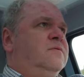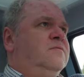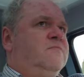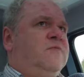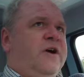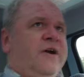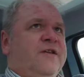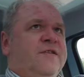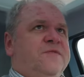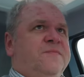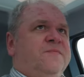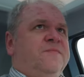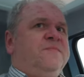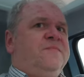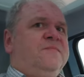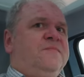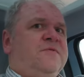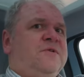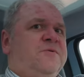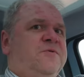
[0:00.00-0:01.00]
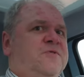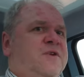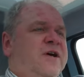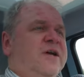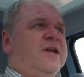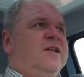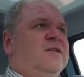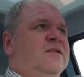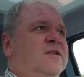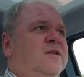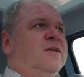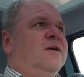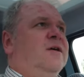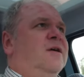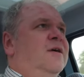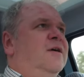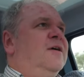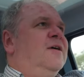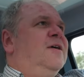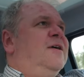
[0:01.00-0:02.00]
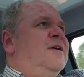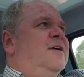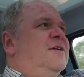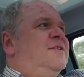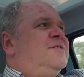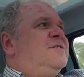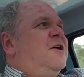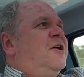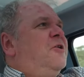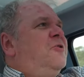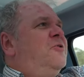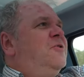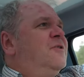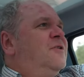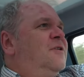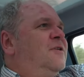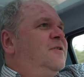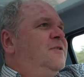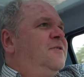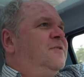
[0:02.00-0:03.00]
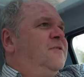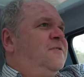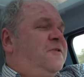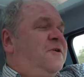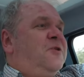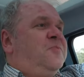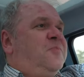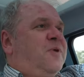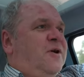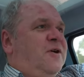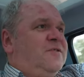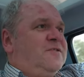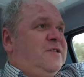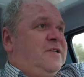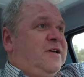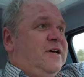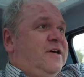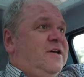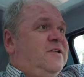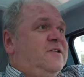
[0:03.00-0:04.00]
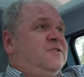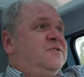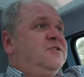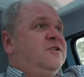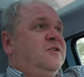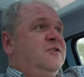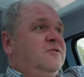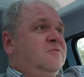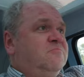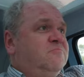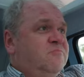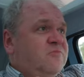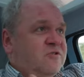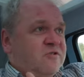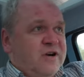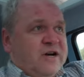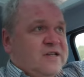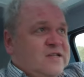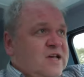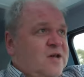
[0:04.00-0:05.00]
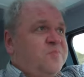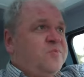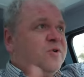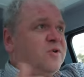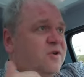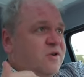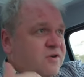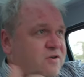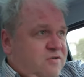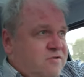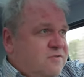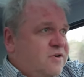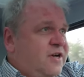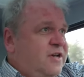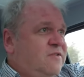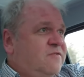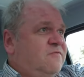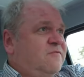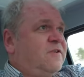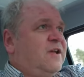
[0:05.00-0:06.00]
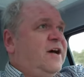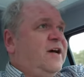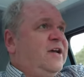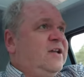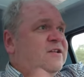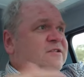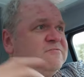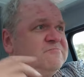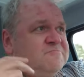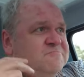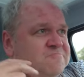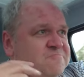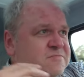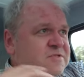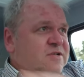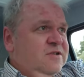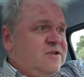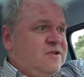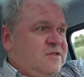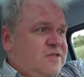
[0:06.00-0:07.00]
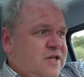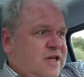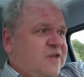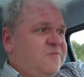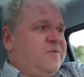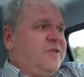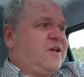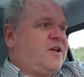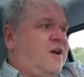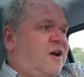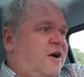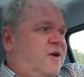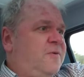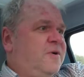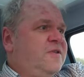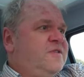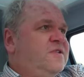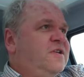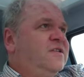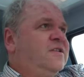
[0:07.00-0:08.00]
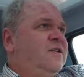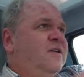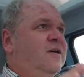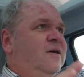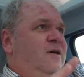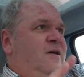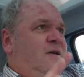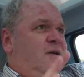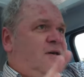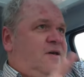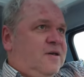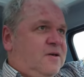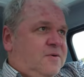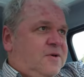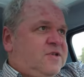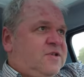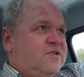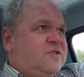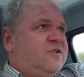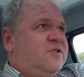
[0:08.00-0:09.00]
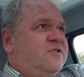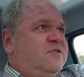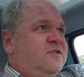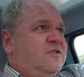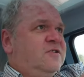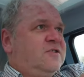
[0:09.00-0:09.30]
Right, shall we try again? So, the third part today. So, great airport, great flight. They gave me the car I wanted, which is good.